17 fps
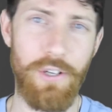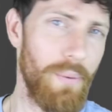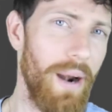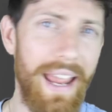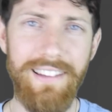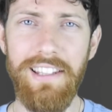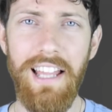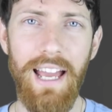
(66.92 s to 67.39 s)

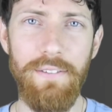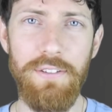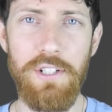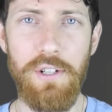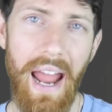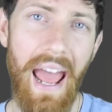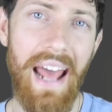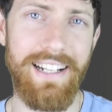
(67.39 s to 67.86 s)
Great life
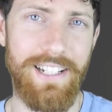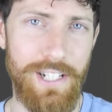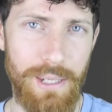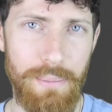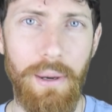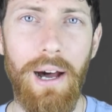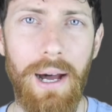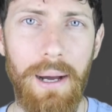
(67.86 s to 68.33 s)
strategy,
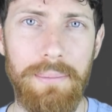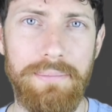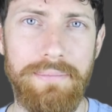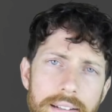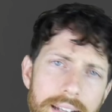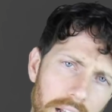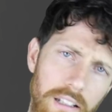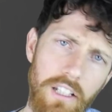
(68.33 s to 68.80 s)
Bob.
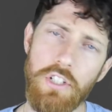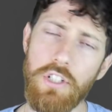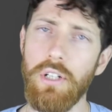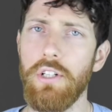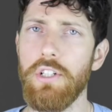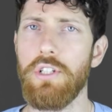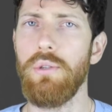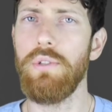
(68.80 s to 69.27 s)
Now let's
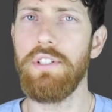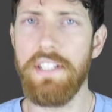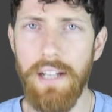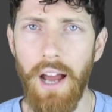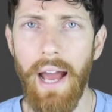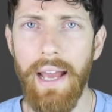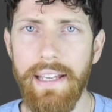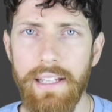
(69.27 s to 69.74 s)
turn to
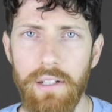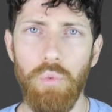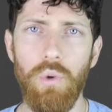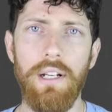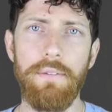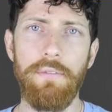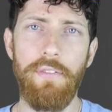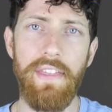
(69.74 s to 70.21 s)
diet.
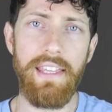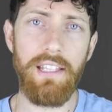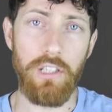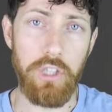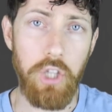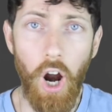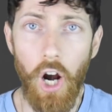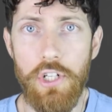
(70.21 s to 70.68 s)
One of the
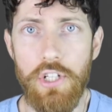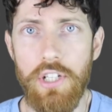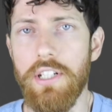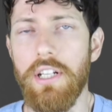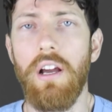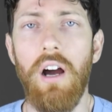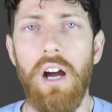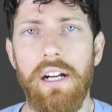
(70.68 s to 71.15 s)

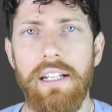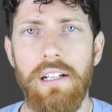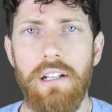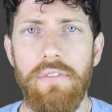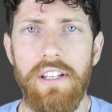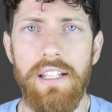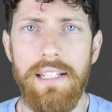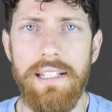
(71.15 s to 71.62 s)
largest
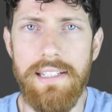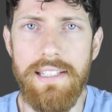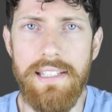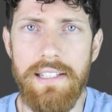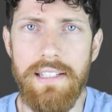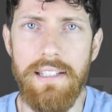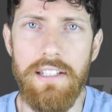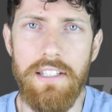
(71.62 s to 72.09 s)
cognitive
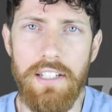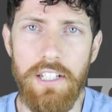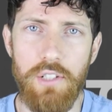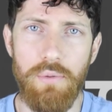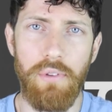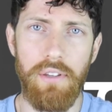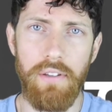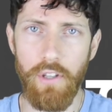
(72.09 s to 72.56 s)

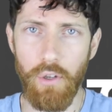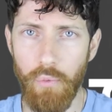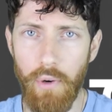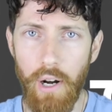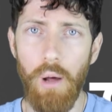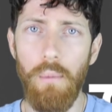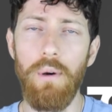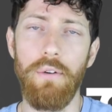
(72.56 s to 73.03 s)
inconsistencies within the
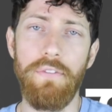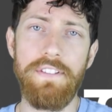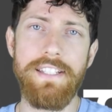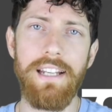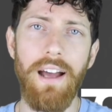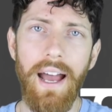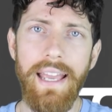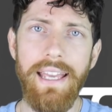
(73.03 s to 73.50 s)
realm of
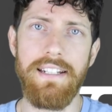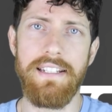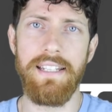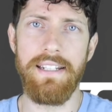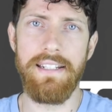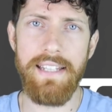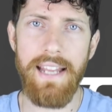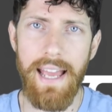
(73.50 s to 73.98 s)
diet
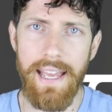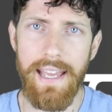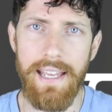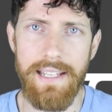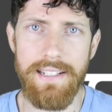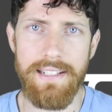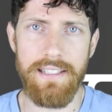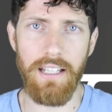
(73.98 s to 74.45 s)
today
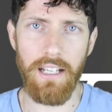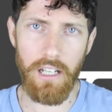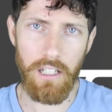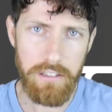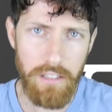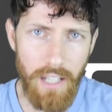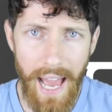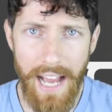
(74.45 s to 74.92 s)
is the
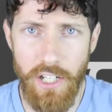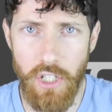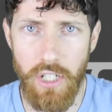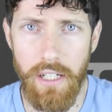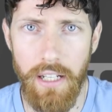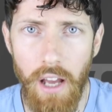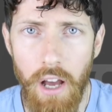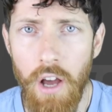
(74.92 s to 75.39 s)

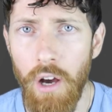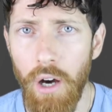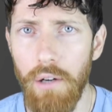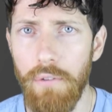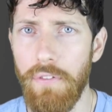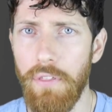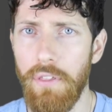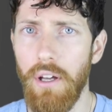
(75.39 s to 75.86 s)
clashing
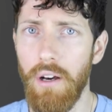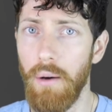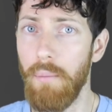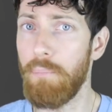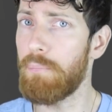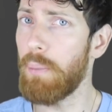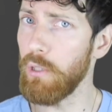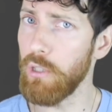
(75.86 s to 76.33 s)
of
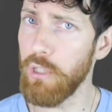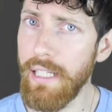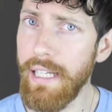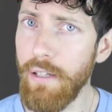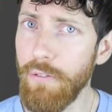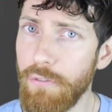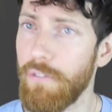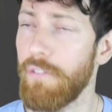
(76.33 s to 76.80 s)
the
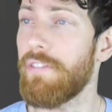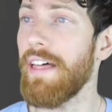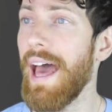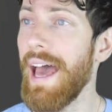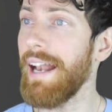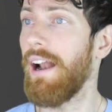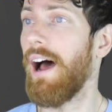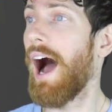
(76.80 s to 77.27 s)
belief
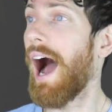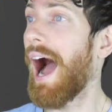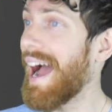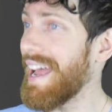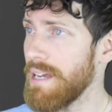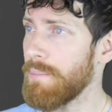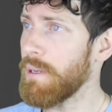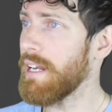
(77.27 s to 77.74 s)
that
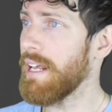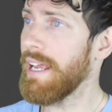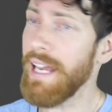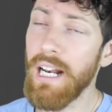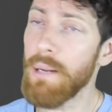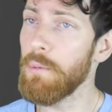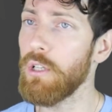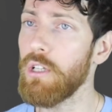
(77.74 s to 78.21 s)
I am an
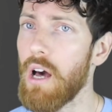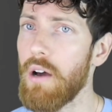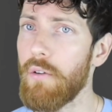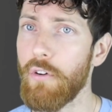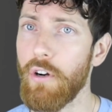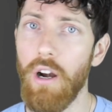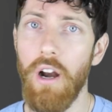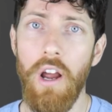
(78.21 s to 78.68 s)
animal
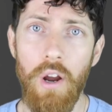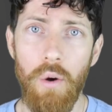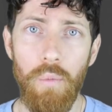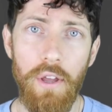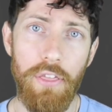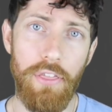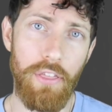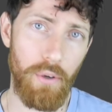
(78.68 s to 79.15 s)
lover
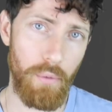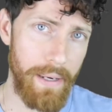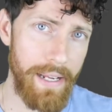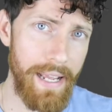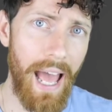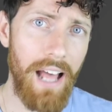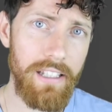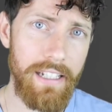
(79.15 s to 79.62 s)
with the
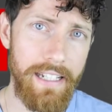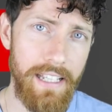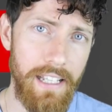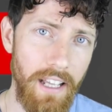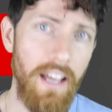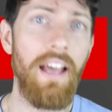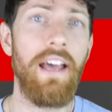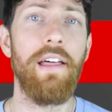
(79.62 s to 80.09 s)

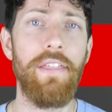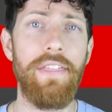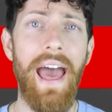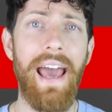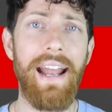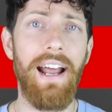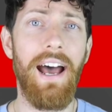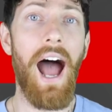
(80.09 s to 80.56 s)
reality
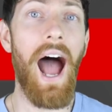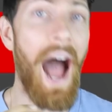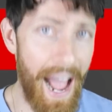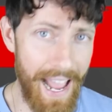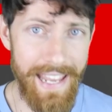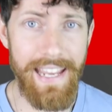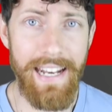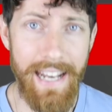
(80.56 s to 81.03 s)
that
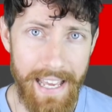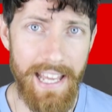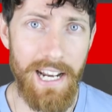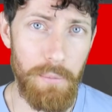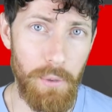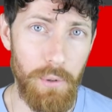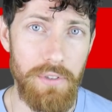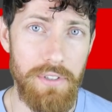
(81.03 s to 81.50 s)
I eat
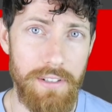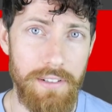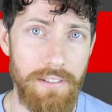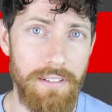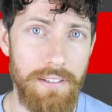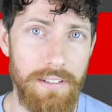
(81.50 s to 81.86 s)
animals.